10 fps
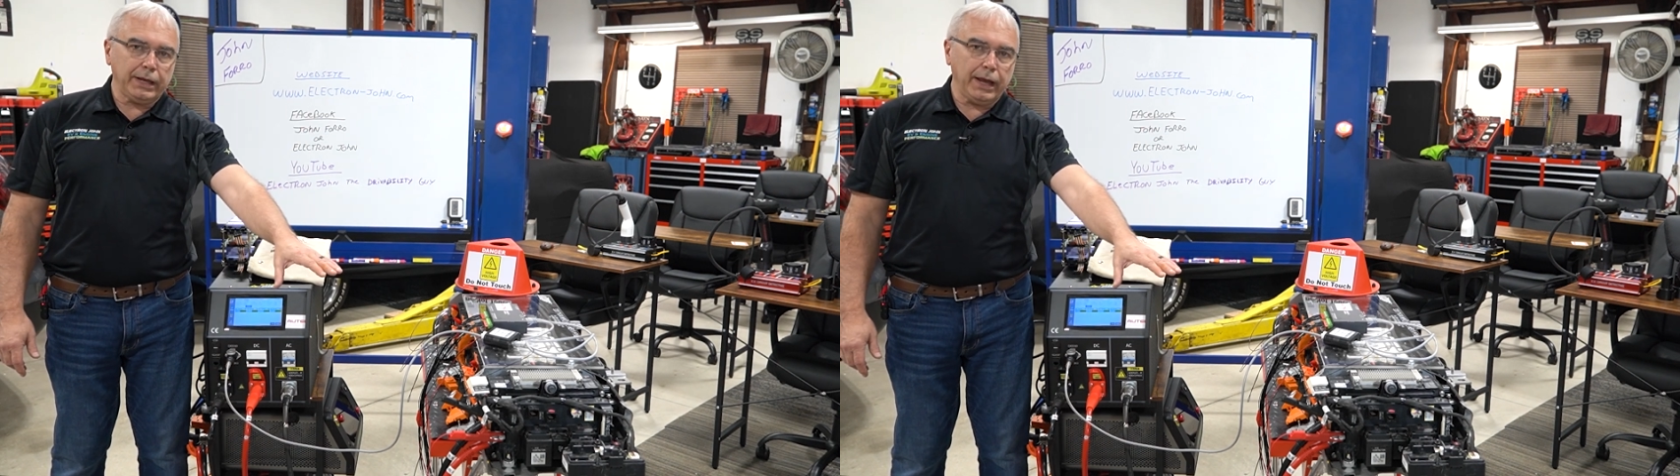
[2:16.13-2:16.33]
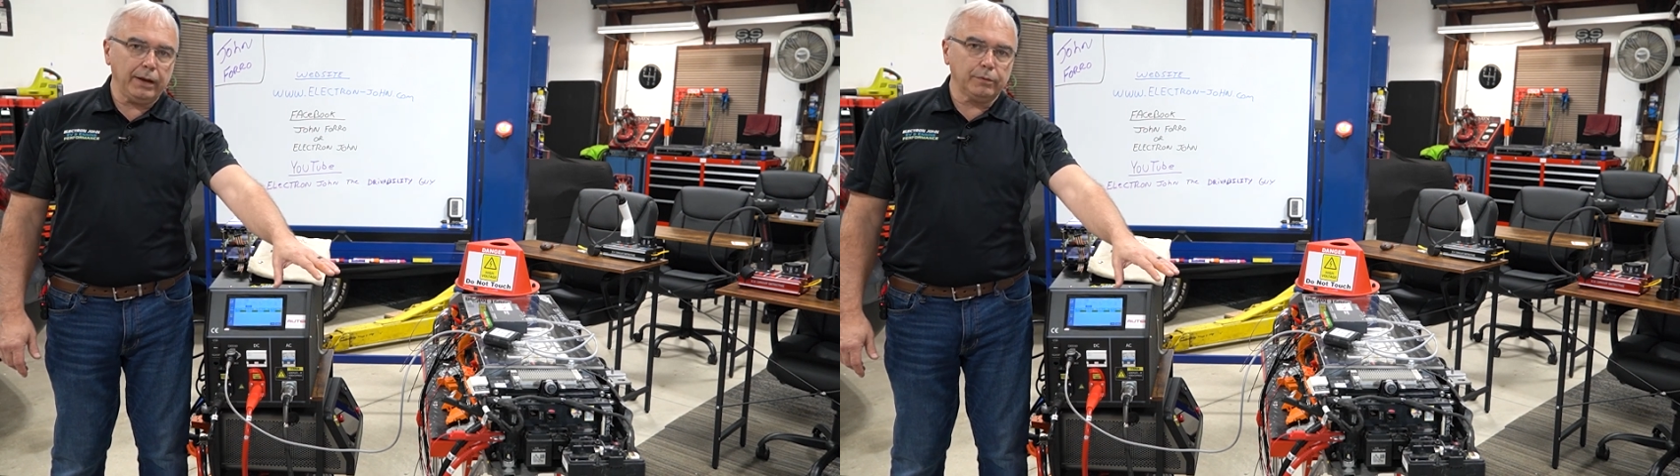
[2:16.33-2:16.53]

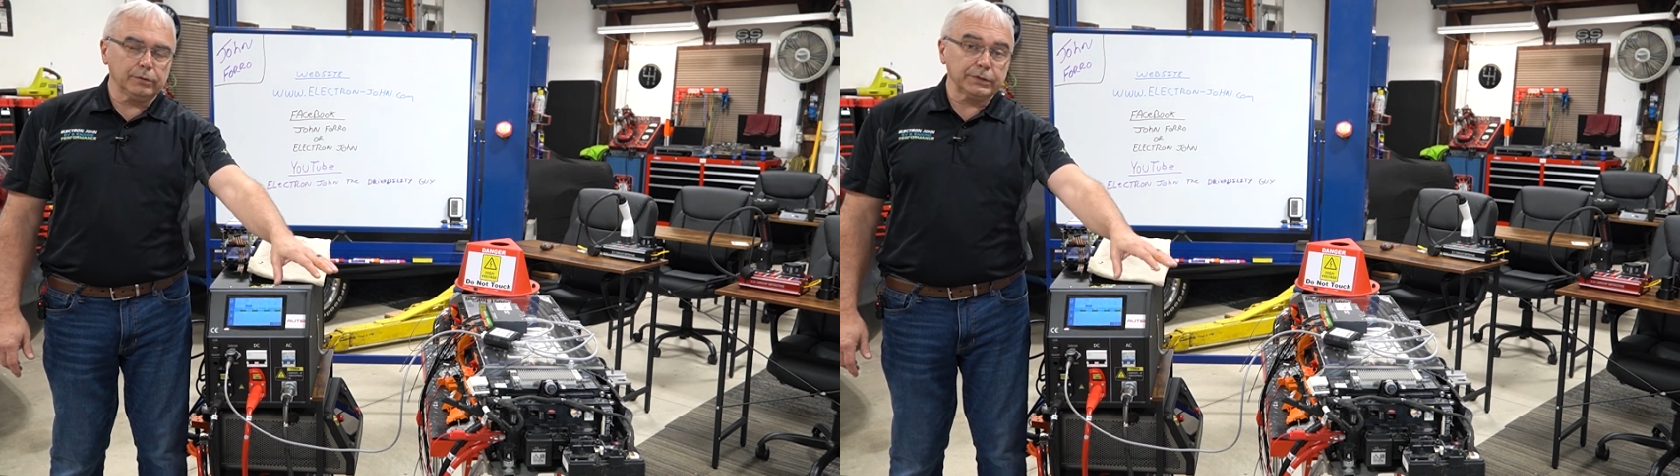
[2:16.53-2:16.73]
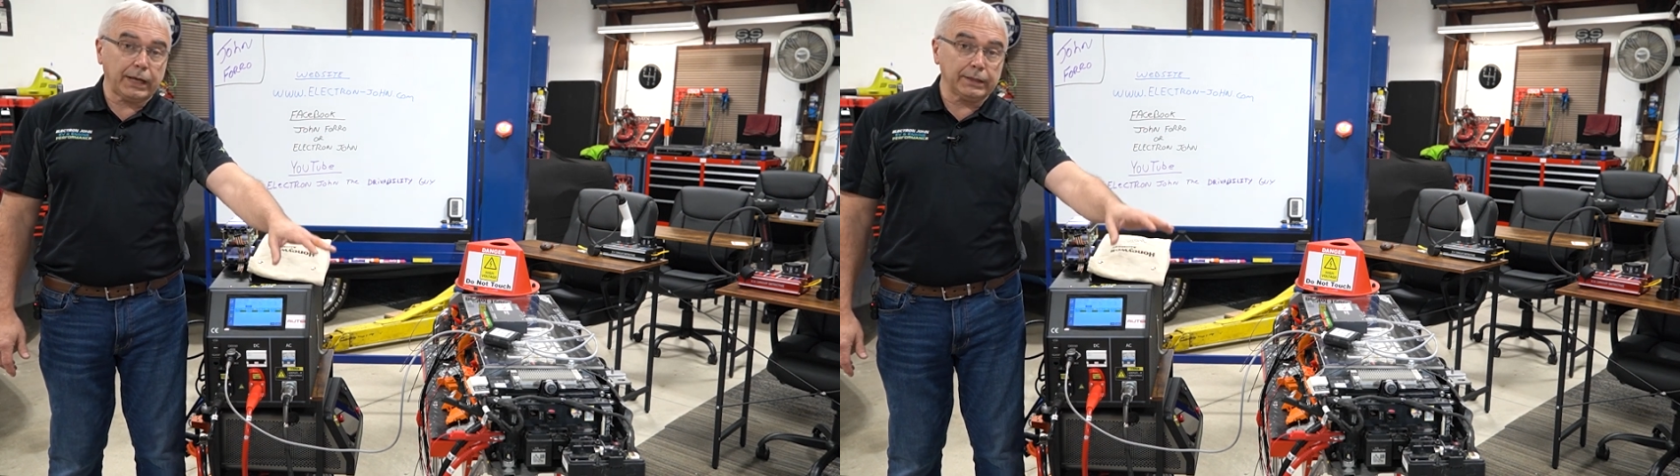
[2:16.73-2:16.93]

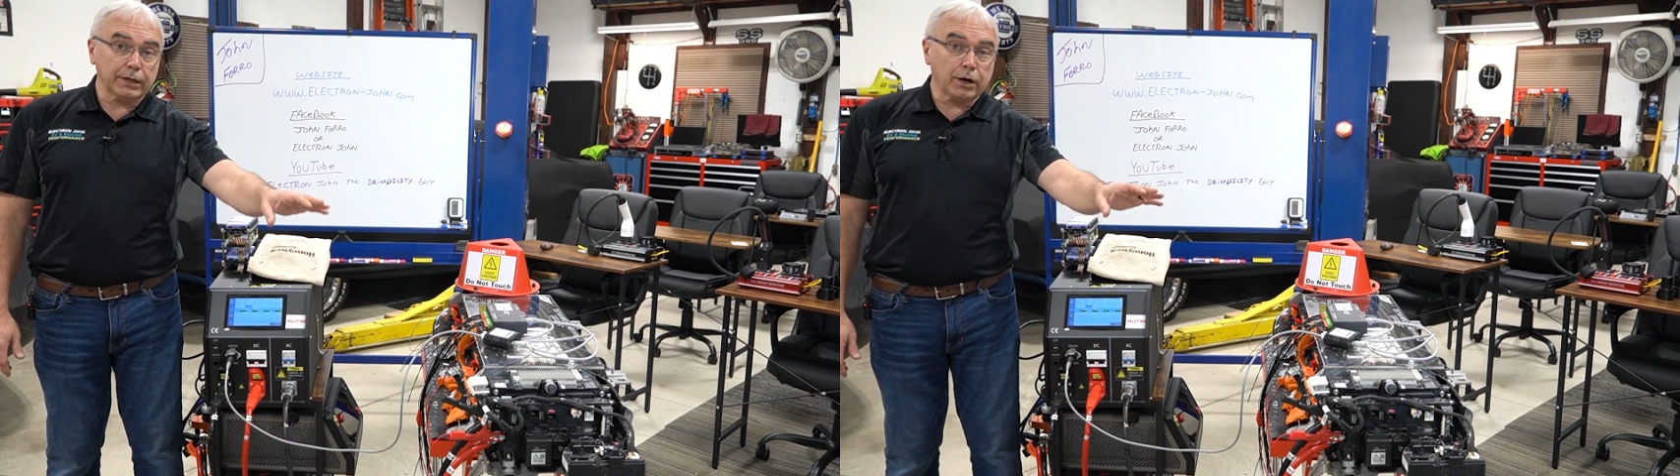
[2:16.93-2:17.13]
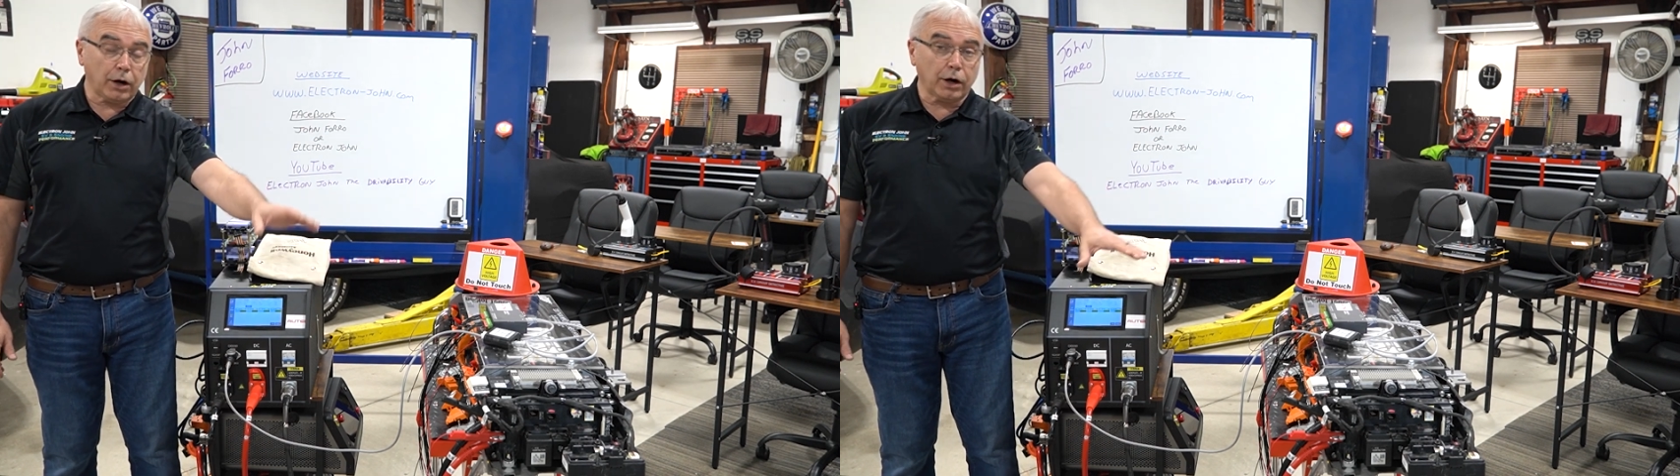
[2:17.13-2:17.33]
cables on the
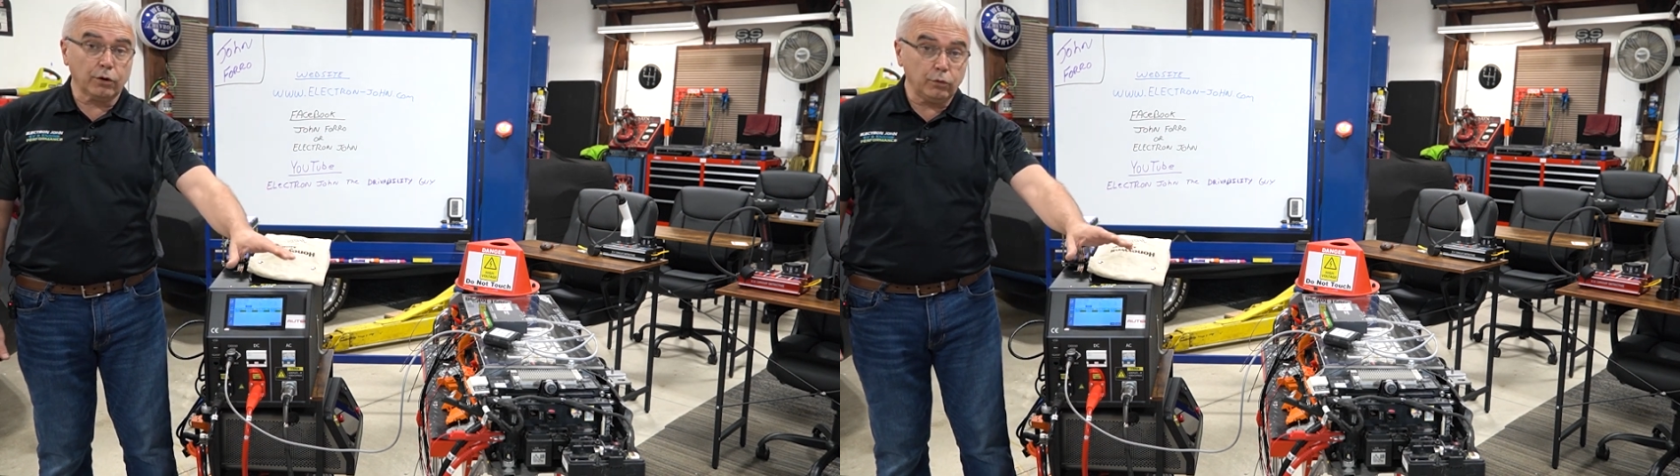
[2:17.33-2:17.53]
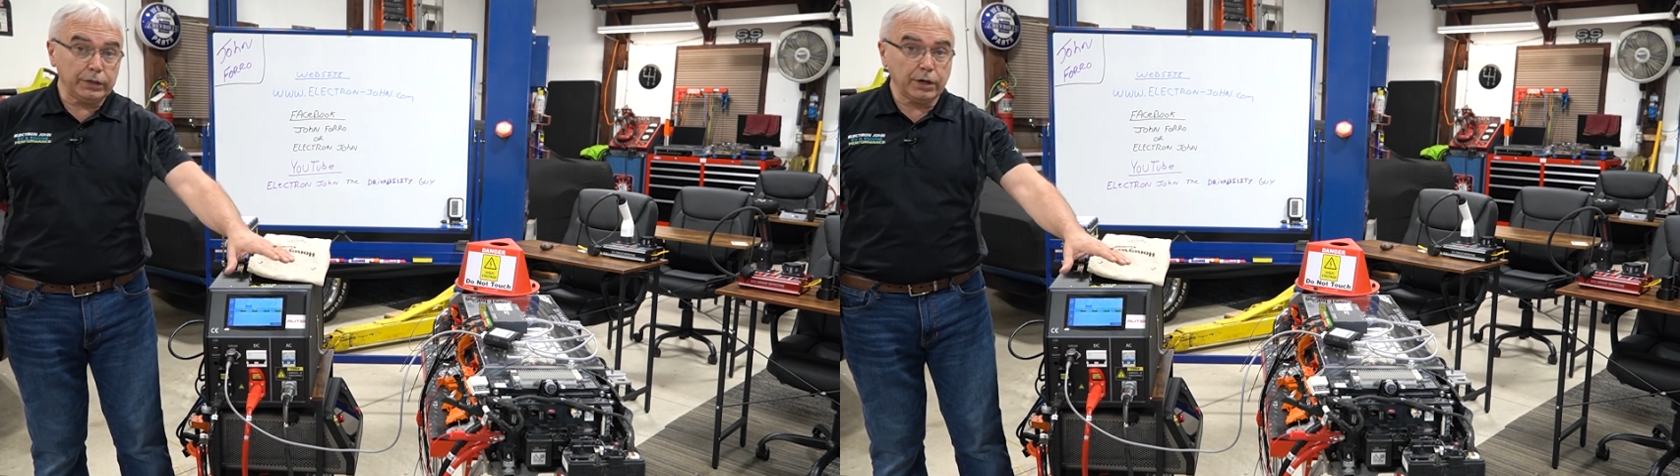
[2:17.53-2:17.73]
car
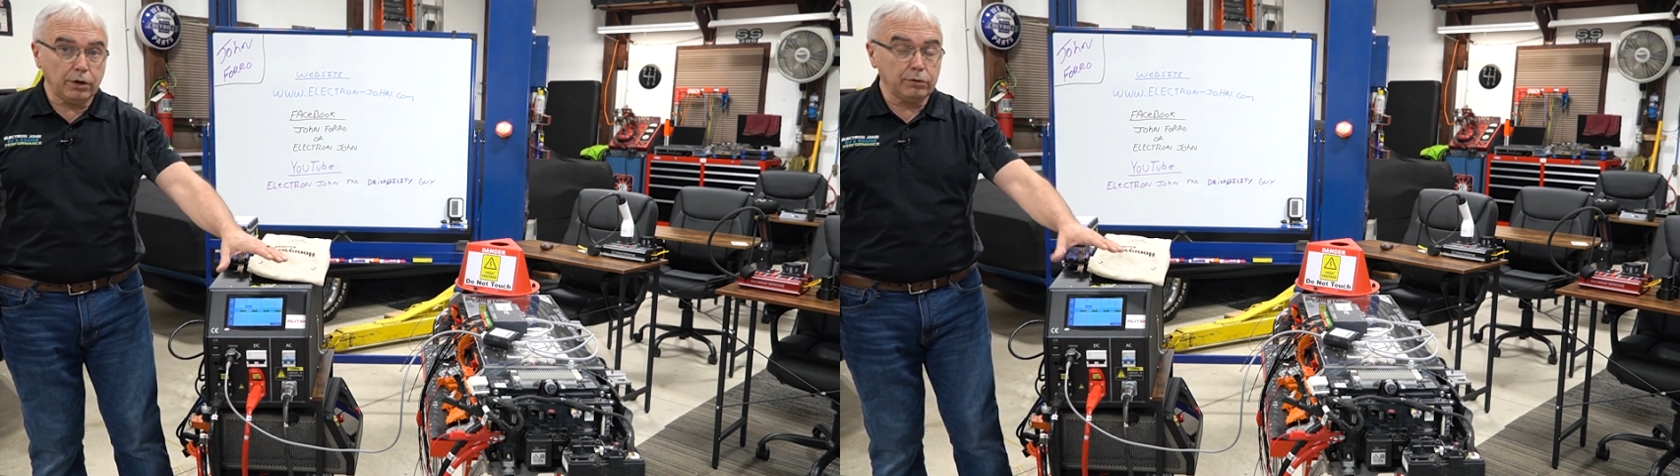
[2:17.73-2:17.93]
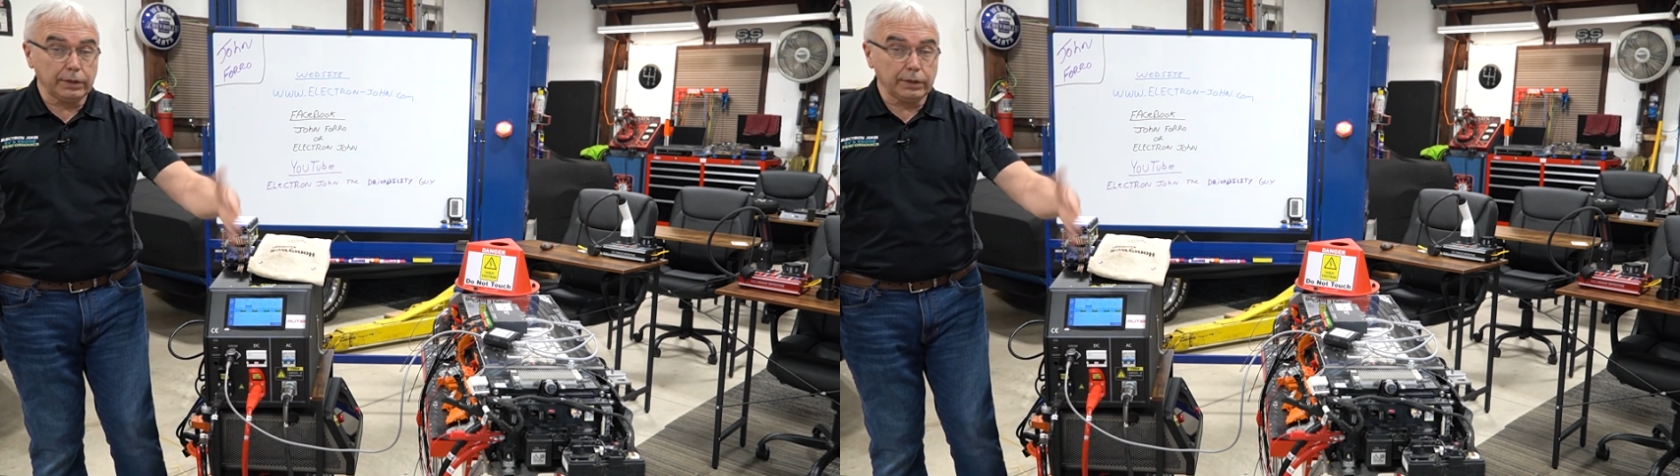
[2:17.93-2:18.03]
would go,